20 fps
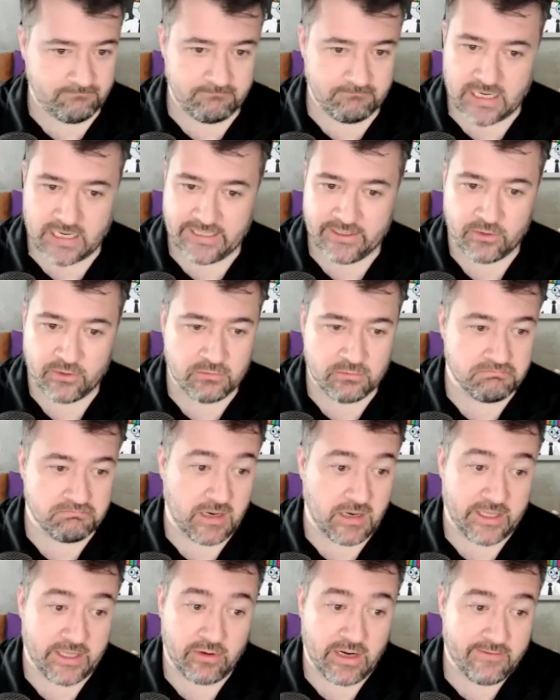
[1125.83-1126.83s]
I don't
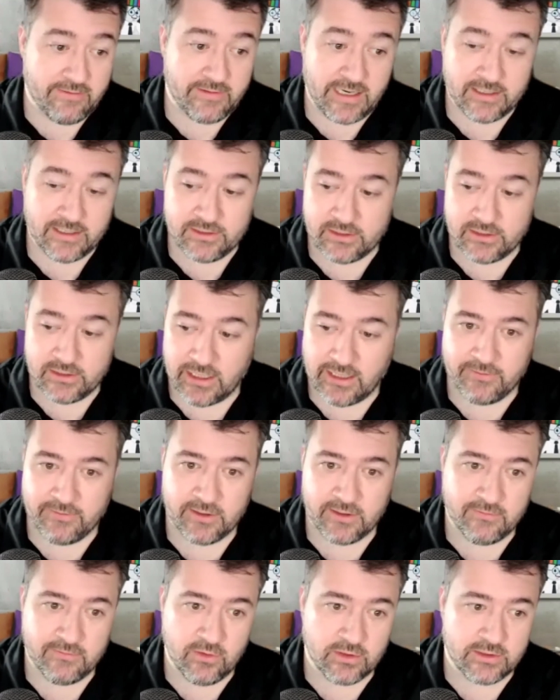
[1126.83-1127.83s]
have an answer. I
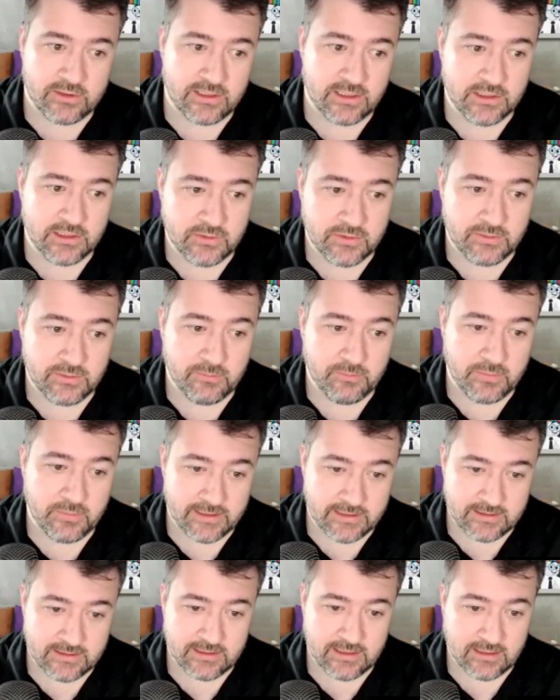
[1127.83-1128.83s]
haven't looked into it,
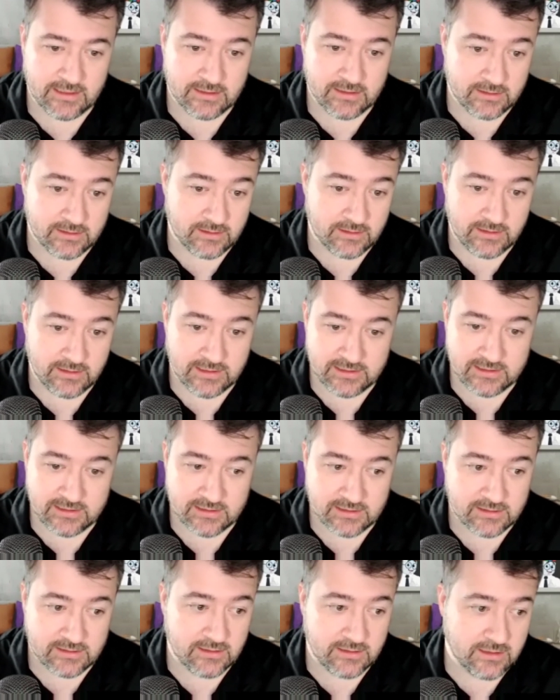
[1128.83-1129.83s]
but
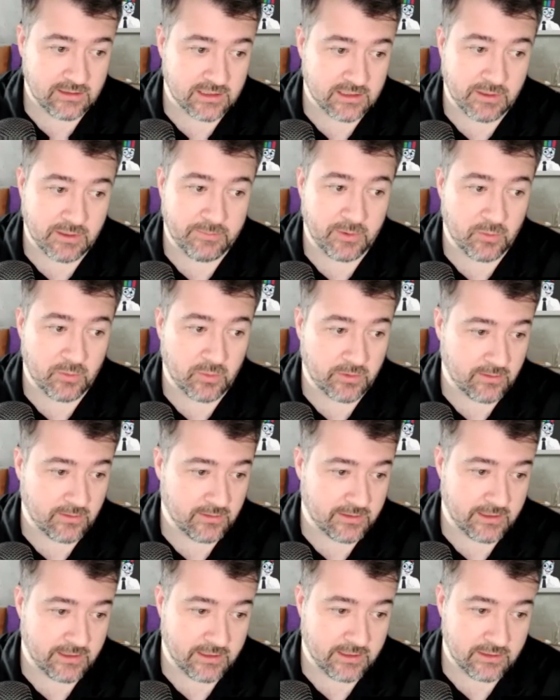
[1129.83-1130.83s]
this might be worth
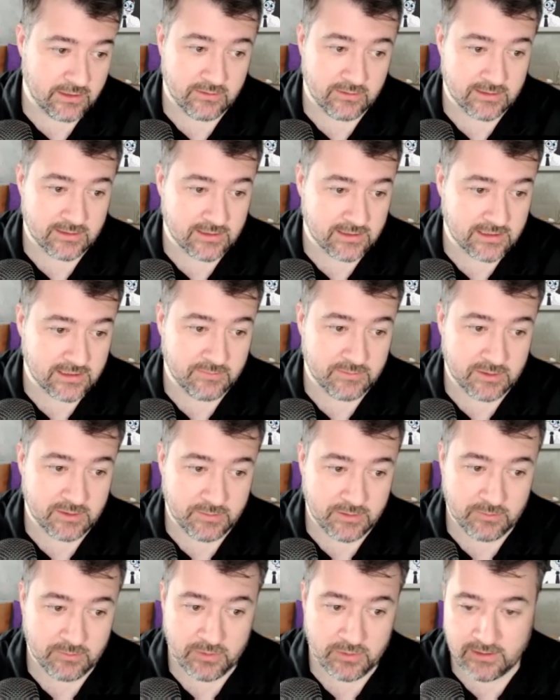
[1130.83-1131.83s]
looking into because this seems to
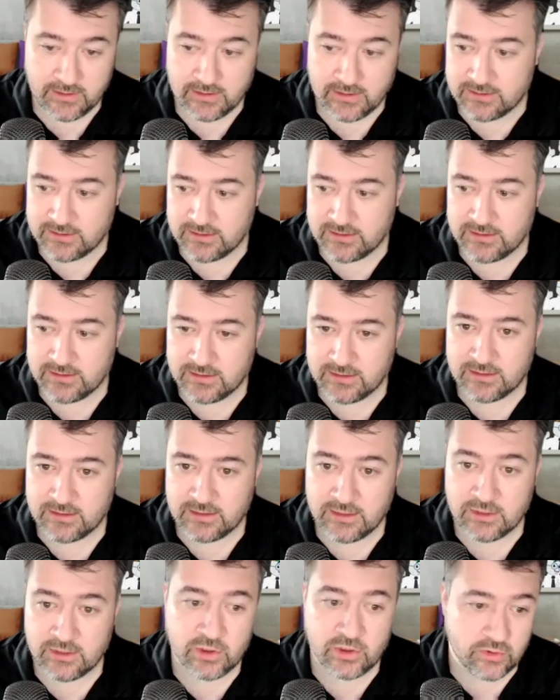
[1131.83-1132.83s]
be a pretty consistent
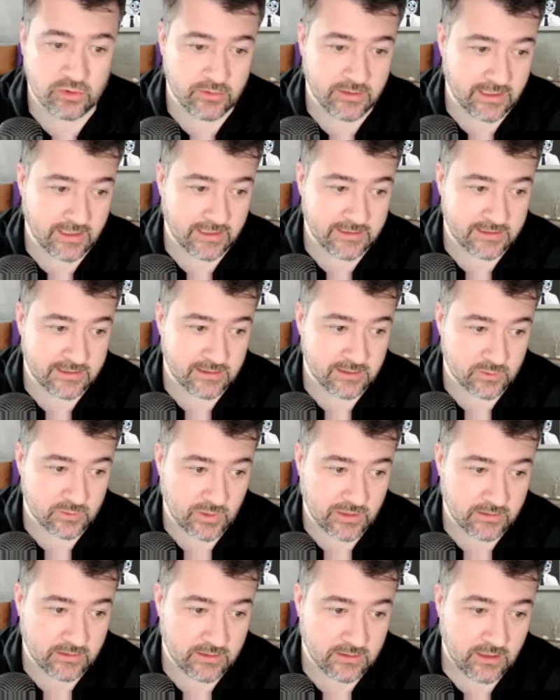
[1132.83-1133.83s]
issue that I see as
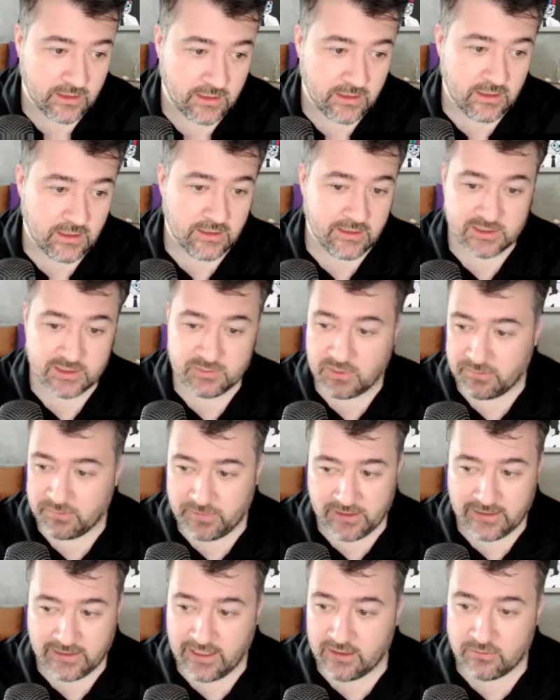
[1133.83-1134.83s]
well. This might
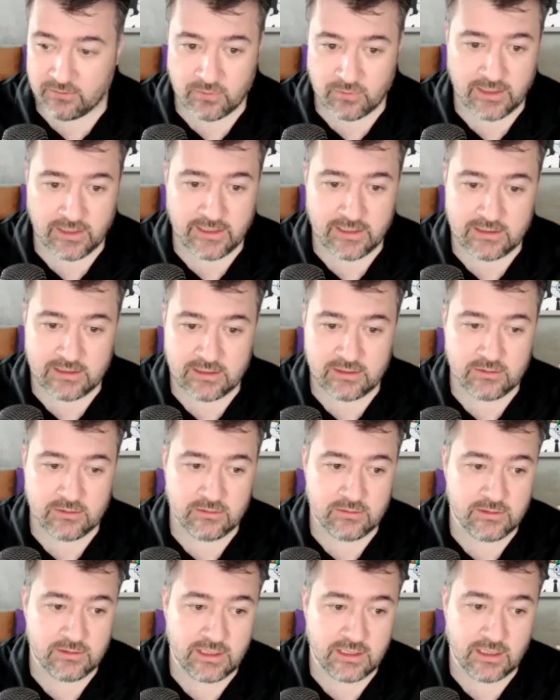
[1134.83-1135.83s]
be, again, related
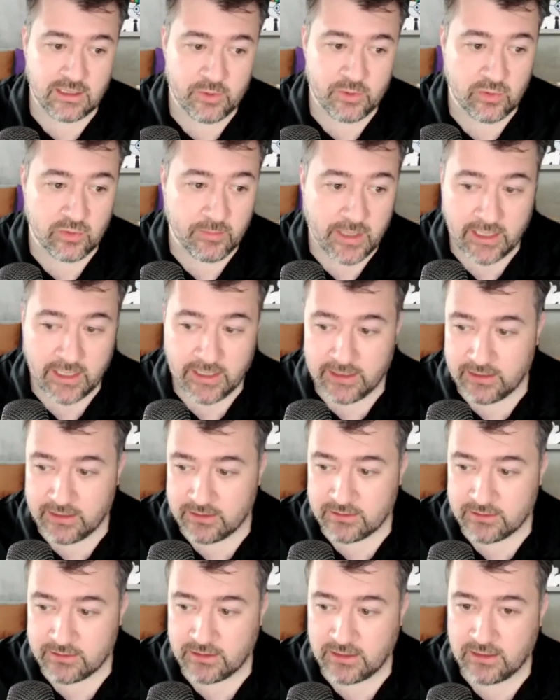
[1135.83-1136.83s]
to the WMI.
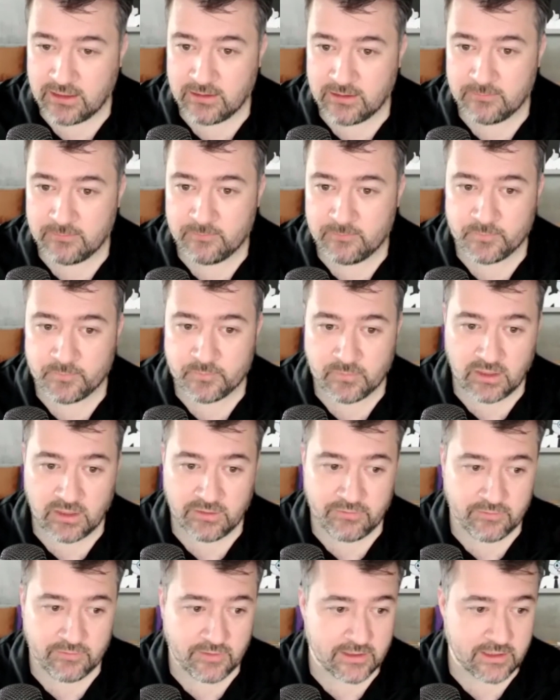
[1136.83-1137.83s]

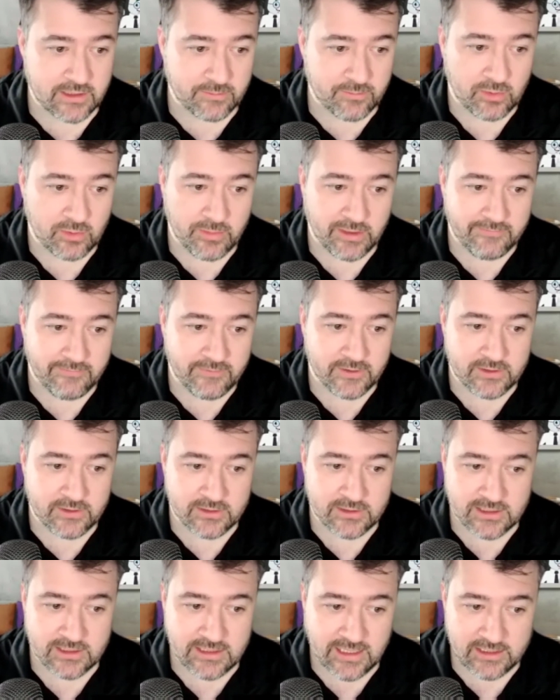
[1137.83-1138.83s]
If you've got WMI
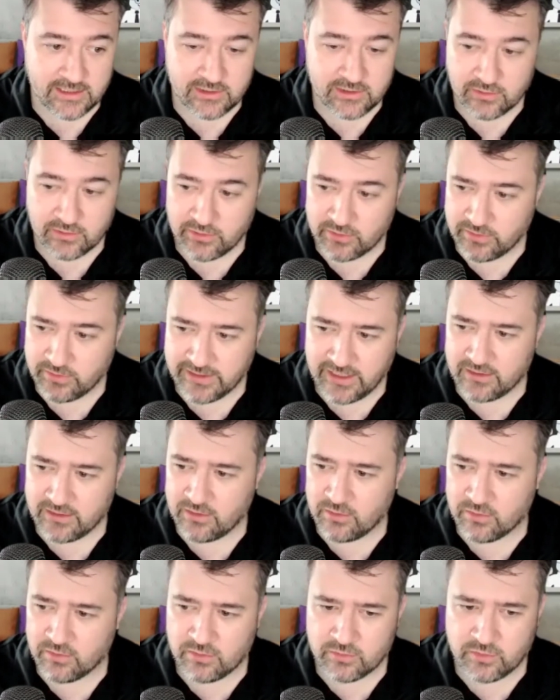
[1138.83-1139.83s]
filters attached, although again,
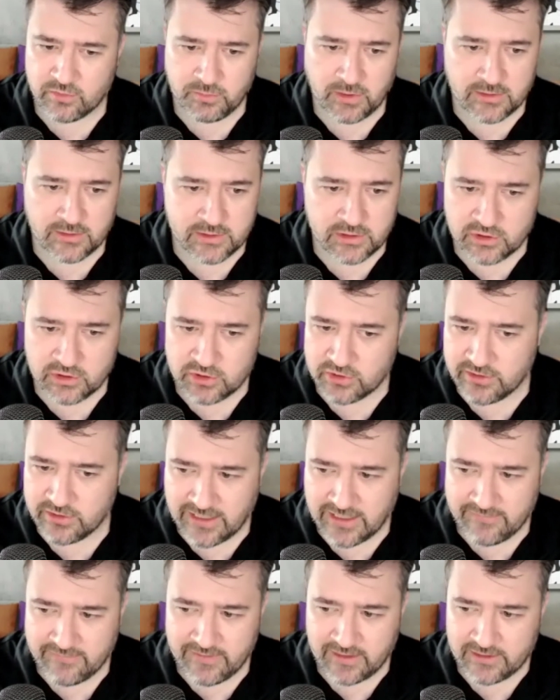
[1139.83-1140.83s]
local group policy shouldn't
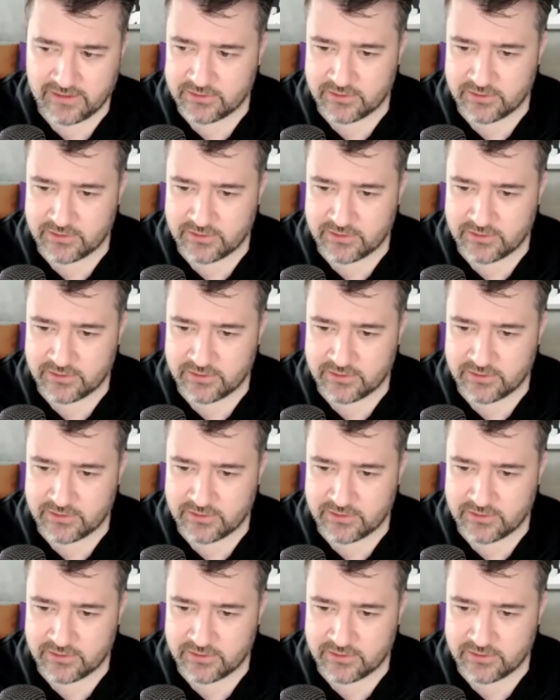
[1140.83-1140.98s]
have that.